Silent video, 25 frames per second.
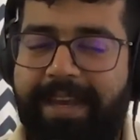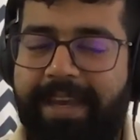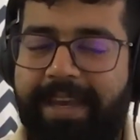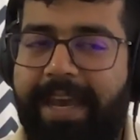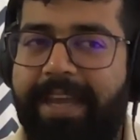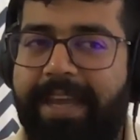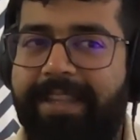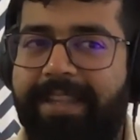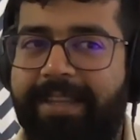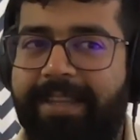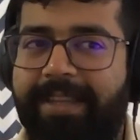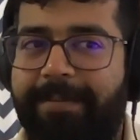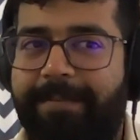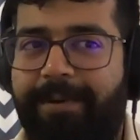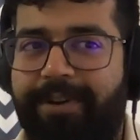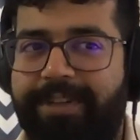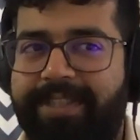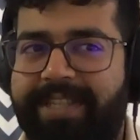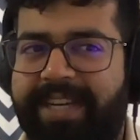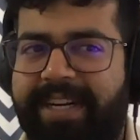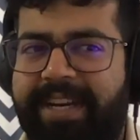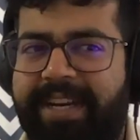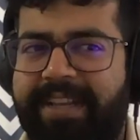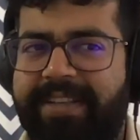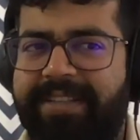and the
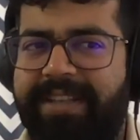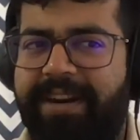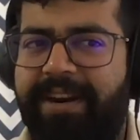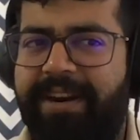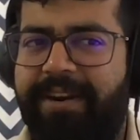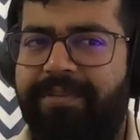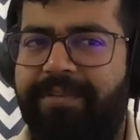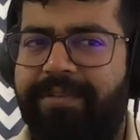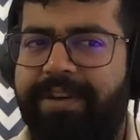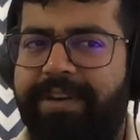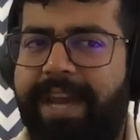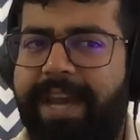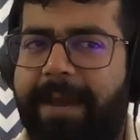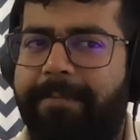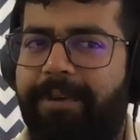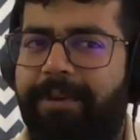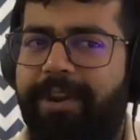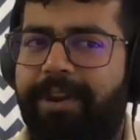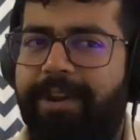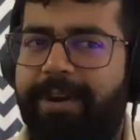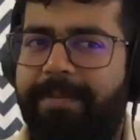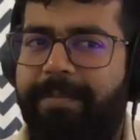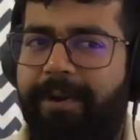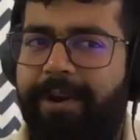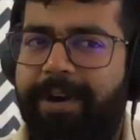project is around
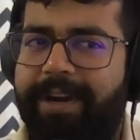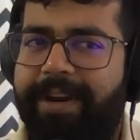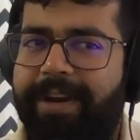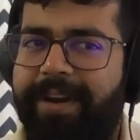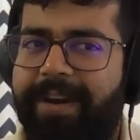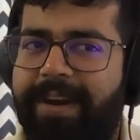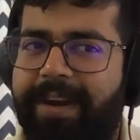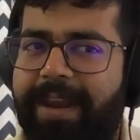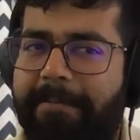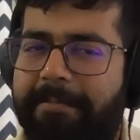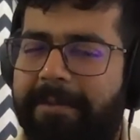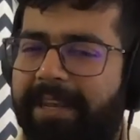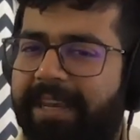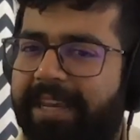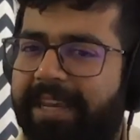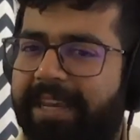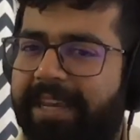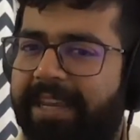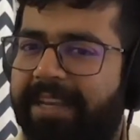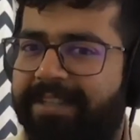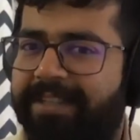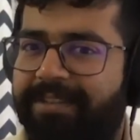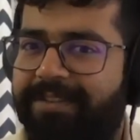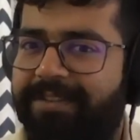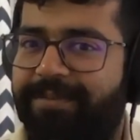tabular model
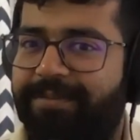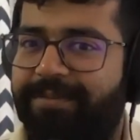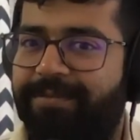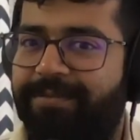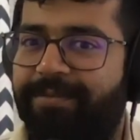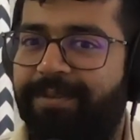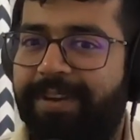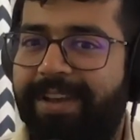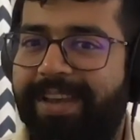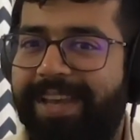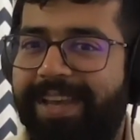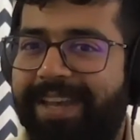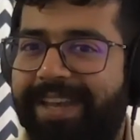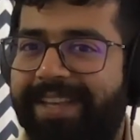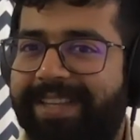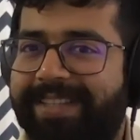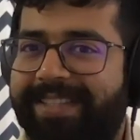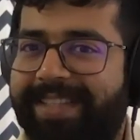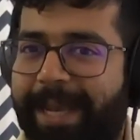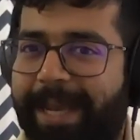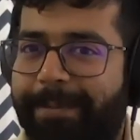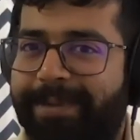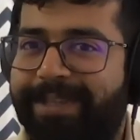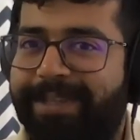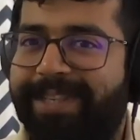applications to
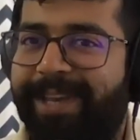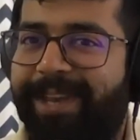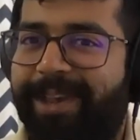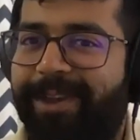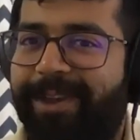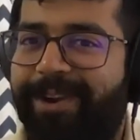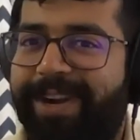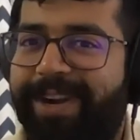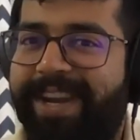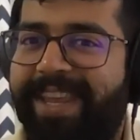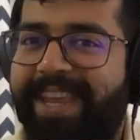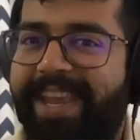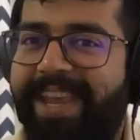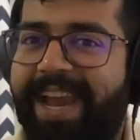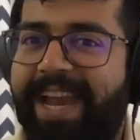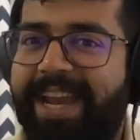cybersecurity.